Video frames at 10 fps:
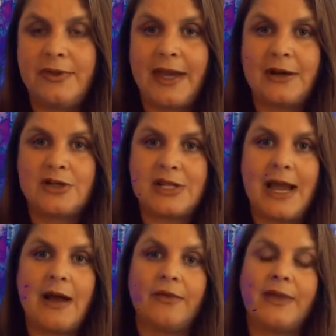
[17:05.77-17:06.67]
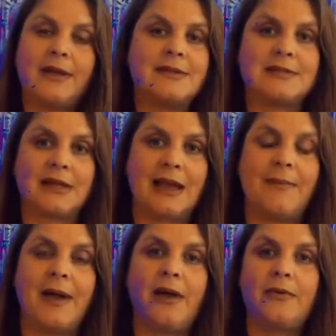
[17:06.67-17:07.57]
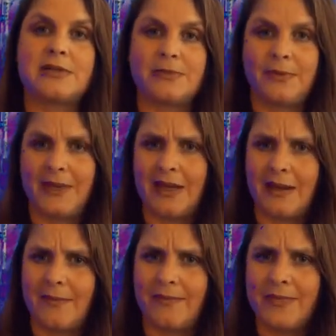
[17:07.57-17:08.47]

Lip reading: the energy out that needs to come out, which we become